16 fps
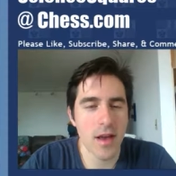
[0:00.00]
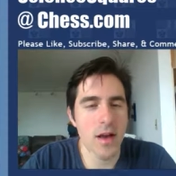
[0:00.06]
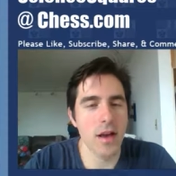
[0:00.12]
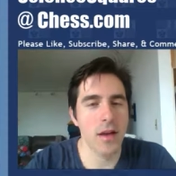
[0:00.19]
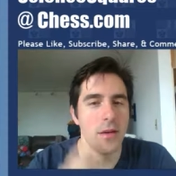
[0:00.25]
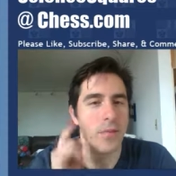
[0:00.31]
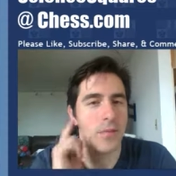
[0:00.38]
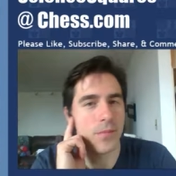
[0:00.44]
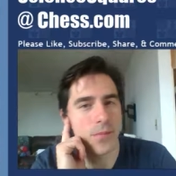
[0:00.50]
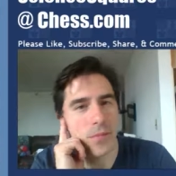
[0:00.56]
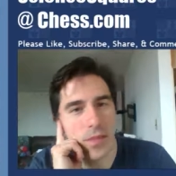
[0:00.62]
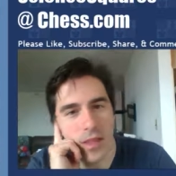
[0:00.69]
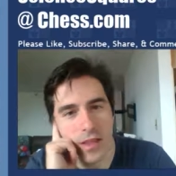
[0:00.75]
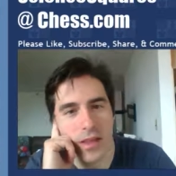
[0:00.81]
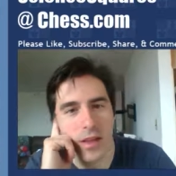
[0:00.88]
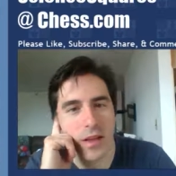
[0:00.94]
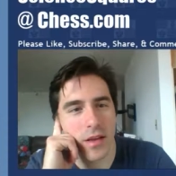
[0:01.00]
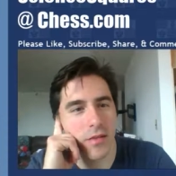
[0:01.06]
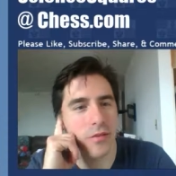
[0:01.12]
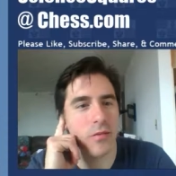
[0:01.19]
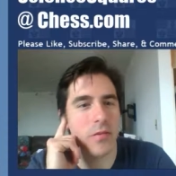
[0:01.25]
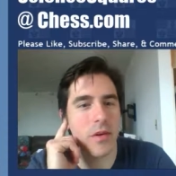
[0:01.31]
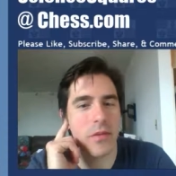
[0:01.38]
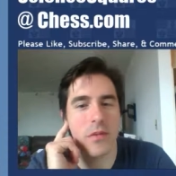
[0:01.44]
I've
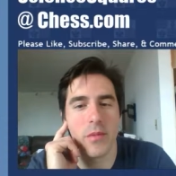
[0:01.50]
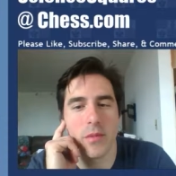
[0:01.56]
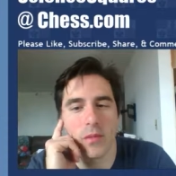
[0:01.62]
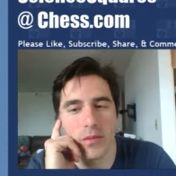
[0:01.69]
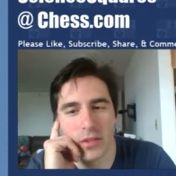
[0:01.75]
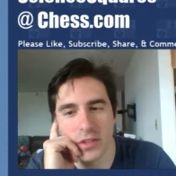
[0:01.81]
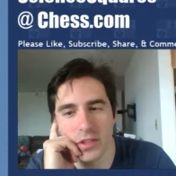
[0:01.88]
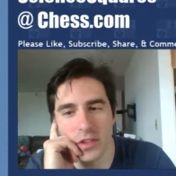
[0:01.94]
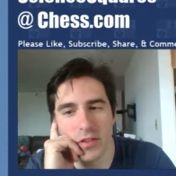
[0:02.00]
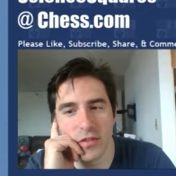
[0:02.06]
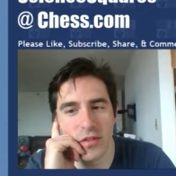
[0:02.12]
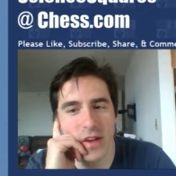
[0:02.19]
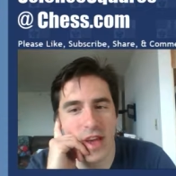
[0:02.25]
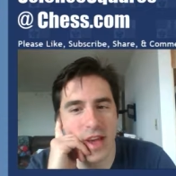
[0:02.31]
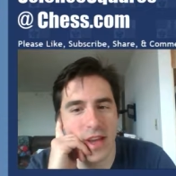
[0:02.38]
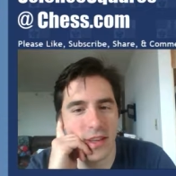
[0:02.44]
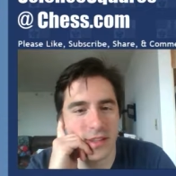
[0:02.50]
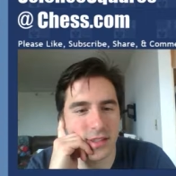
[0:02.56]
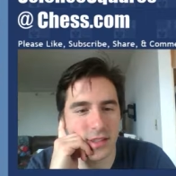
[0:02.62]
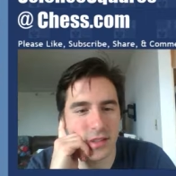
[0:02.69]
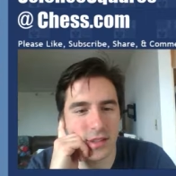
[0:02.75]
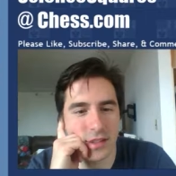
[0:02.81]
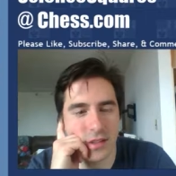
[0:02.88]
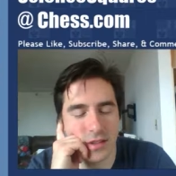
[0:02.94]
been moving so
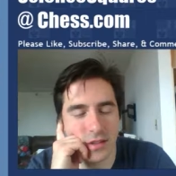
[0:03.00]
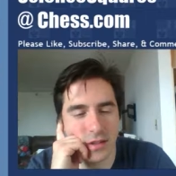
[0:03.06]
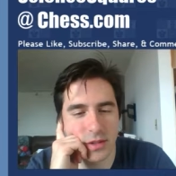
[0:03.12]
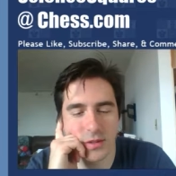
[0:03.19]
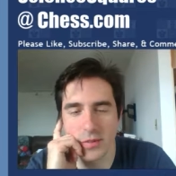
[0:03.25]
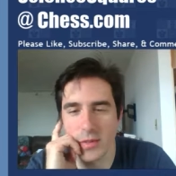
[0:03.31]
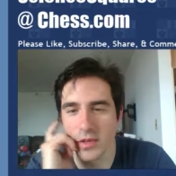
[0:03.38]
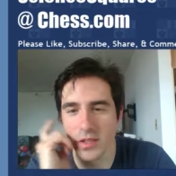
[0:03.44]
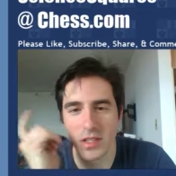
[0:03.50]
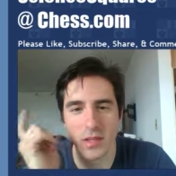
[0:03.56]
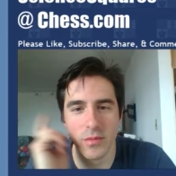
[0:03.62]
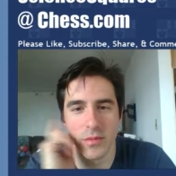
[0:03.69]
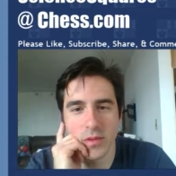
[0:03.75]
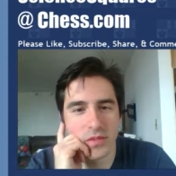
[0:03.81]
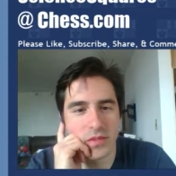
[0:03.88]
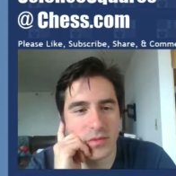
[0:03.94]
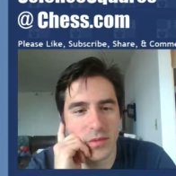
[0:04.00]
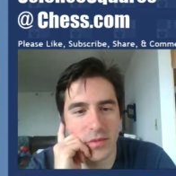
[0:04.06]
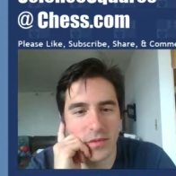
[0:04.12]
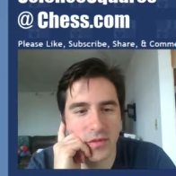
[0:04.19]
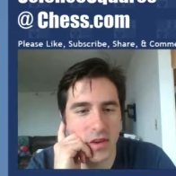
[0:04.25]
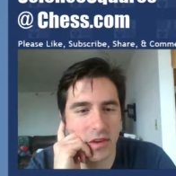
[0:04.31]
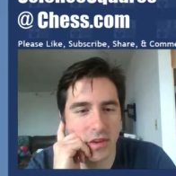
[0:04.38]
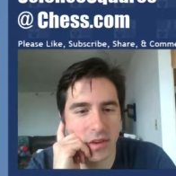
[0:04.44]
fast because most of the moves have been
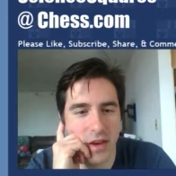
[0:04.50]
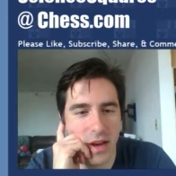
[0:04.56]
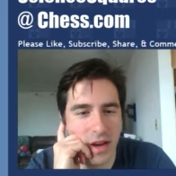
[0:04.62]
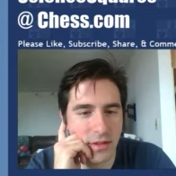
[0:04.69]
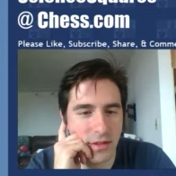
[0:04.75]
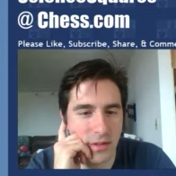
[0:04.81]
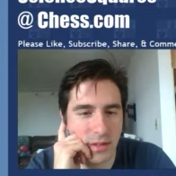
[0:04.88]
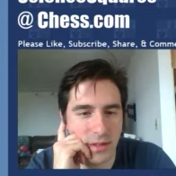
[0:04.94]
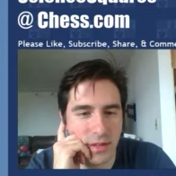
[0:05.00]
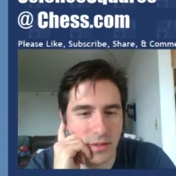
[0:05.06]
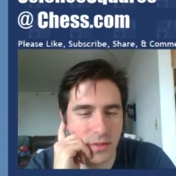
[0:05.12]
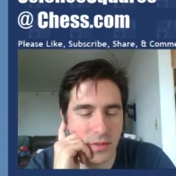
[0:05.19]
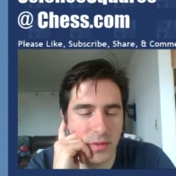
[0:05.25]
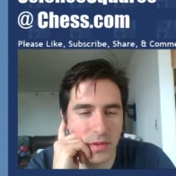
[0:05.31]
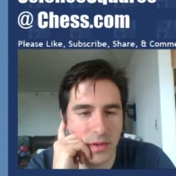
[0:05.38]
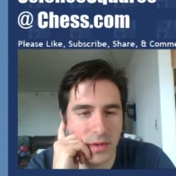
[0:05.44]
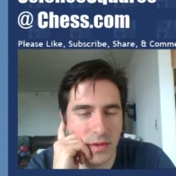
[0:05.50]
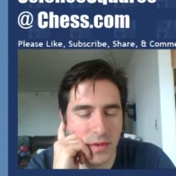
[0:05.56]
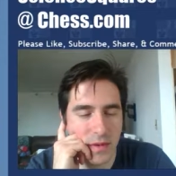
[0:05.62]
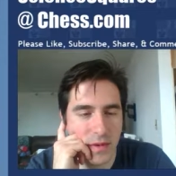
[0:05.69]
fairly natural at this point.